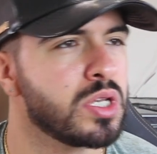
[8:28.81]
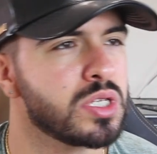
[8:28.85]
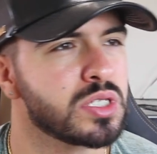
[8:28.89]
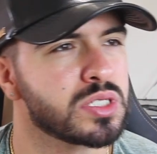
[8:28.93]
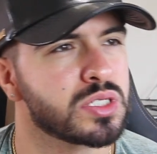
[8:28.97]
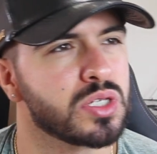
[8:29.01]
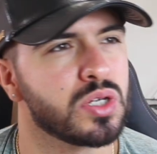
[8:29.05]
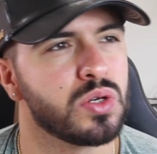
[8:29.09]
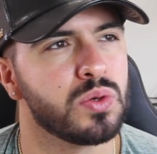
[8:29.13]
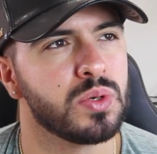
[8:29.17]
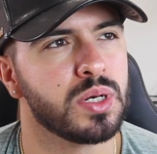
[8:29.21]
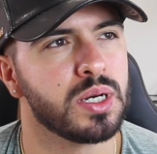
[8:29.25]

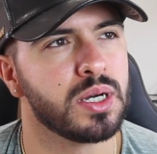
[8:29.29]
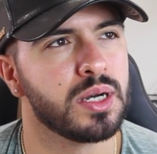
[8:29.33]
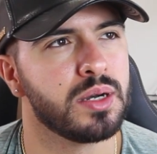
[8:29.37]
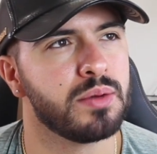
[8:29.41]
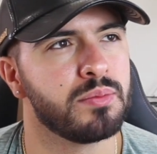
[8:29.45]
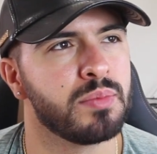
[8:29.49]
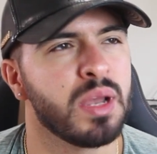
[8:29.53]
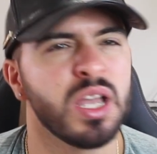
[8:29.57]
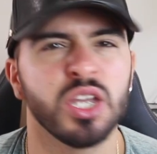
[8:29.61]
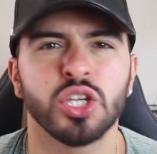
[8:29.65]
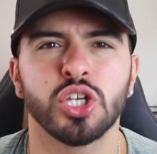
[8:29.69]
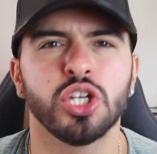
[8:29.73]

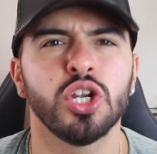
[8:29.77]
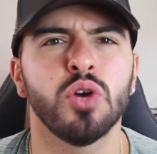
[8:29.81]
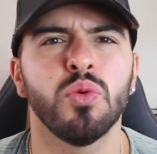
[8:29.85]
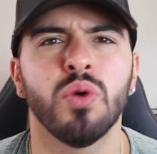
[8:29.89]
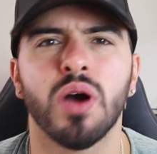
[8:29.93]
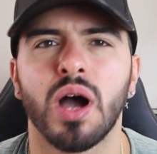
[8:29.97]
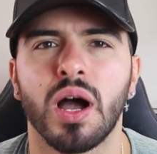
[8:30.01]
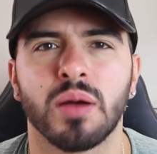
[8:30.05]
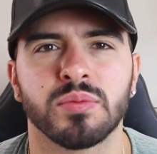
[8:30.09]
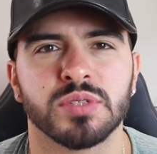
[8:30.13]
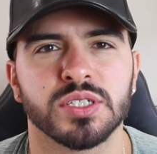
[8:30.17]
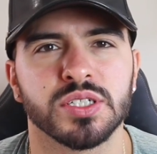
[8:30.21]
So, you know
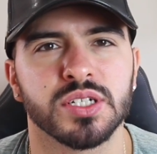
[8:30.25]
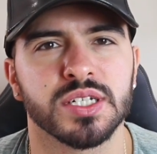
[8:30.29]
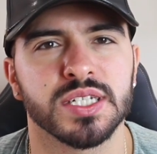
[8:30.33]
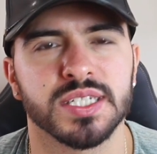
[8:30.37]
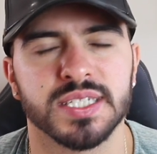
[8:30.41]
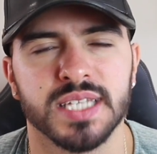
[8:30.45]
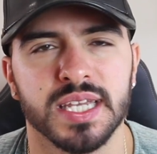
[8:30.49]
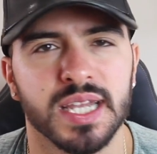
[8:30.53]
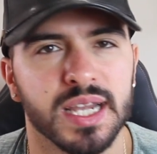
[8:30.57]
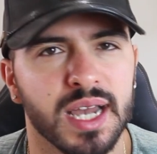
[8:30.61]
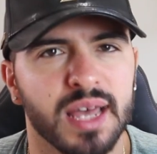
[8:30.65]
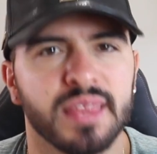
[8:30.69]
what, I'm just gonna
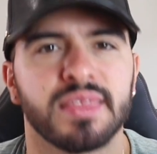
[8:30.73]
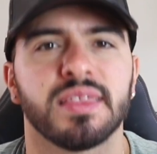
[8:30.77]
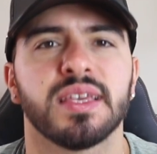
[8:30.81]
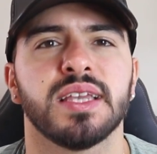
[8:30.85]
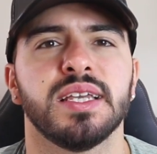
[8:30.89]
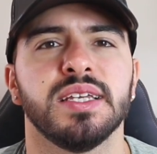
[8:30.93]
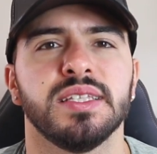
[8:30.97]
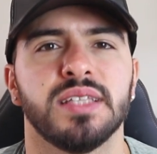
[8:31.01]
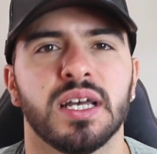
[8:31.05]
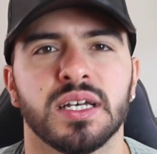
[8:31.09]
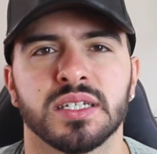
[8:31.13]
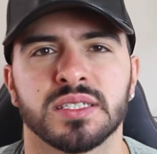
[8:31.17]
say, I
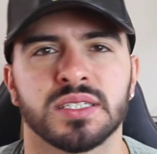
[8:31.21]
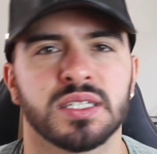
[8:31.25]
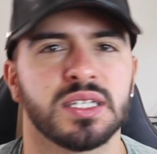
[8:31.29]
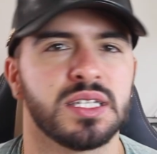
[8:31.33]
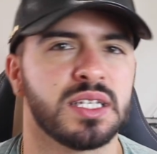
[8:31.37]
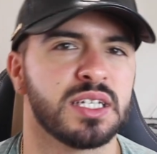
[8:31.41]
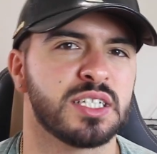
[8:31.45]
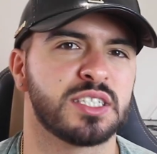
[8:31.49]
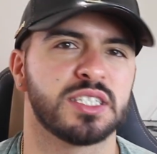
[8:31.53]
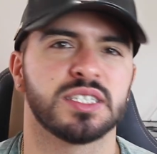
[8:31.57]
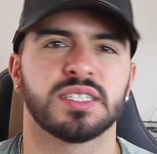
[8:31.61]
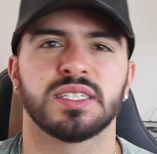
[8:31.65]
think he does.
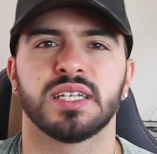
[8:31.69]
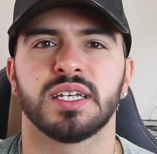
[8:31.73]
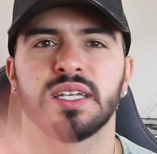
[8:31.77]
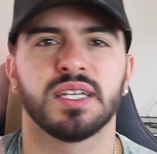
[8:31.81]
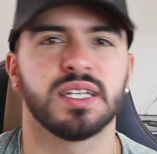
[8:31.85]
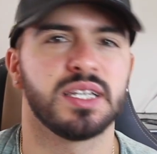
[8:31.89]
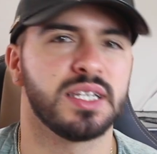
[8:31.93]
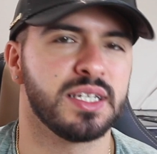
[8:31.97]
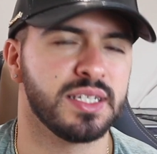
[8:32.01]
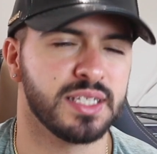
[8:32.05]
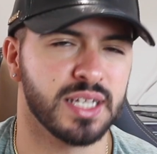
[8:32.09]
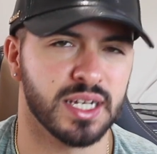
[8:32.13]
Let's just
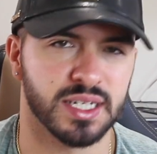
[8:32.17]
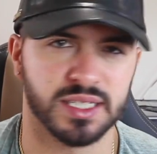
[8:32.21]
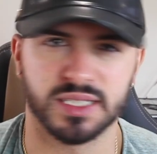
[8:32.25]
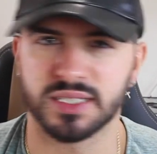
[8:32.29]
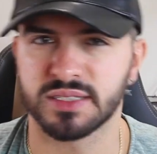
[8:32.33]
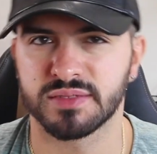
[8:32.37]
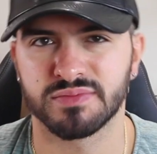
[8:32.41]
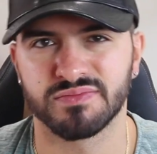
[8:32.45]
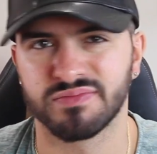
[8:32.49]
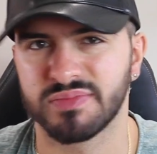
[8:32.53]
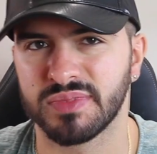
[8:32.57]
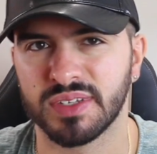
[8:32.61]
say he
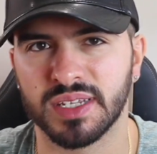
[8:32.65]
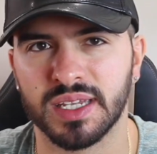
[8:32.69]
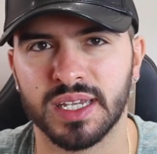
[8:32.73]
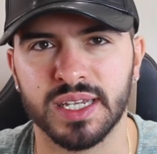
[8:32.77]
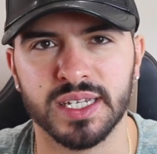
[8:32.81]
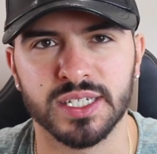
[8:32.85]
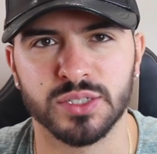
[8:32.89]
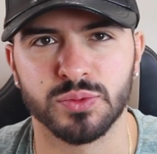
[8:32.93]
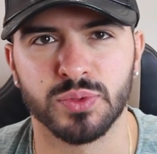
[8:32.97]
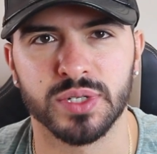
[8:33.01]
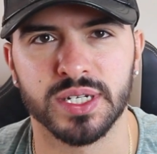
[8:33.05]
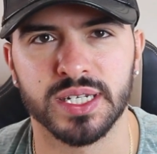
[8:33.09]
does.
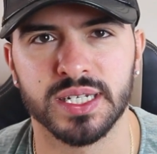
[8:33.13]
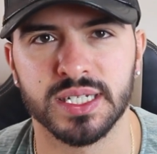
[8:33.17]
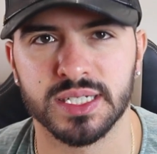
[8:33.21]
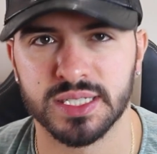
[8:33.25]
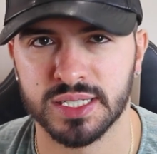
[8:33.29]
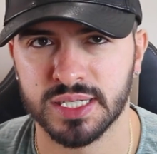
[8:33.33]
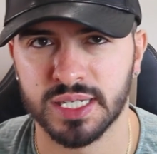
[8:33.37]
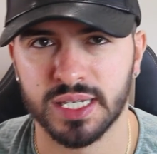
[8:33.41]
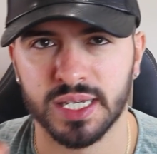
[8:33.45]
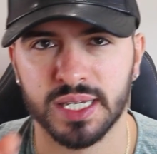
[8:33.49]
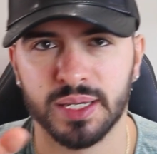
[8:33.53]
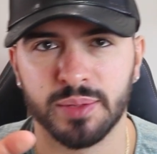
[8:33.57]
It is what it is.